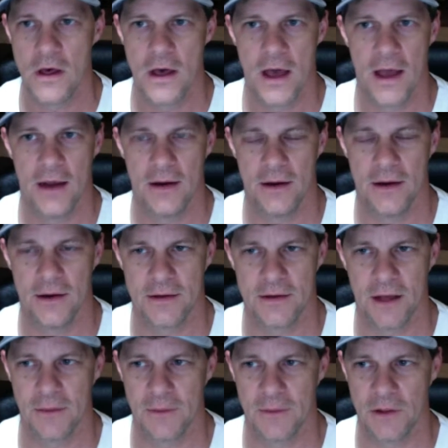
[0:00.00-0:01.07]
and uh,
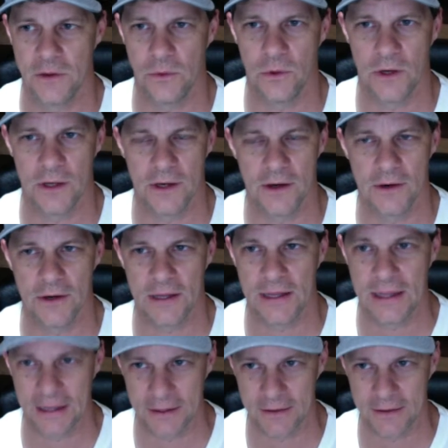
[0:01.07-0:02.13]
tell them that you want to hear it
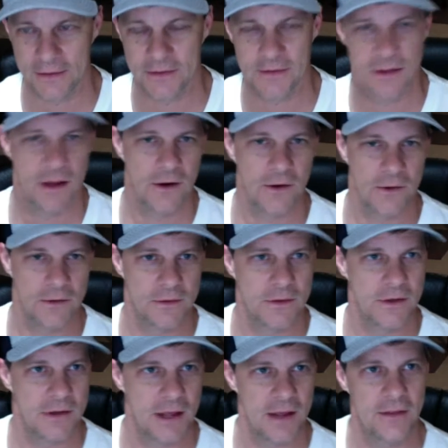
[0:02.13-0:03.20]
again because I heard
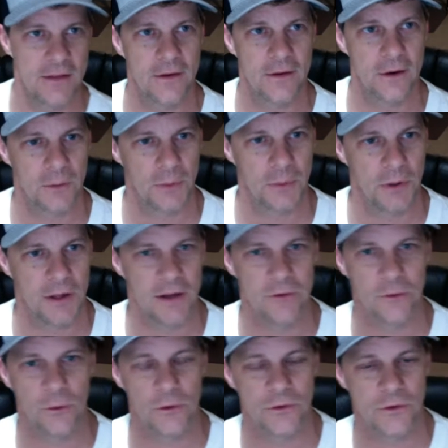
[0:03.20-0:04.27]
today that they're going to play it
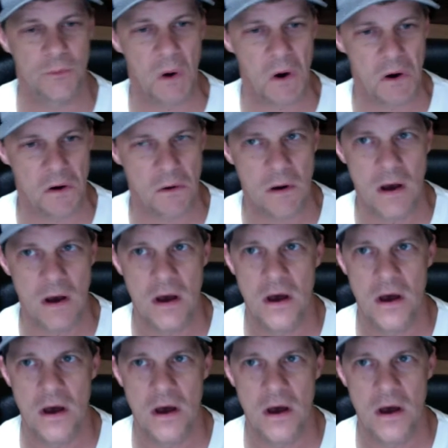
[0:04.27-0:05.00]
for us tomorrow.